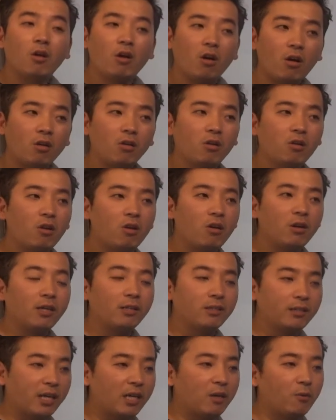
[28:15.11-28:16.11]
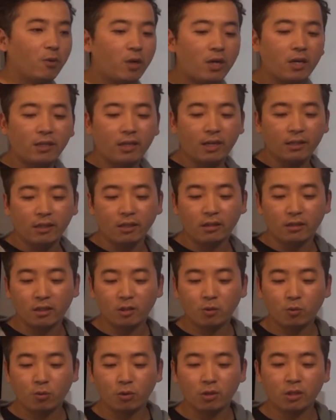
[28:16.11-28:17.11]
Hong Kong and Taiwan, I think
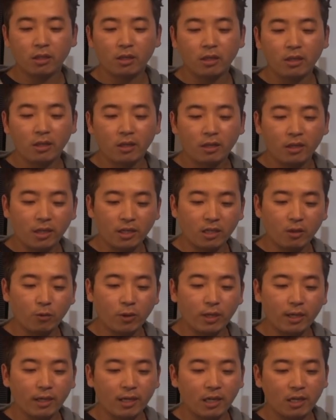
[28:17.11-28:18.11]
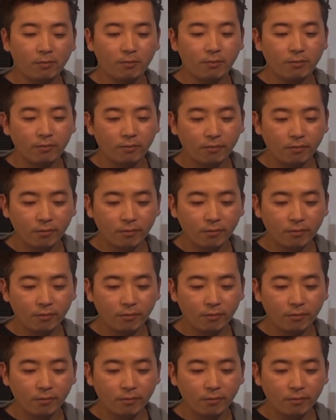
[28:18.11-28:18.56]
this would, in a way, help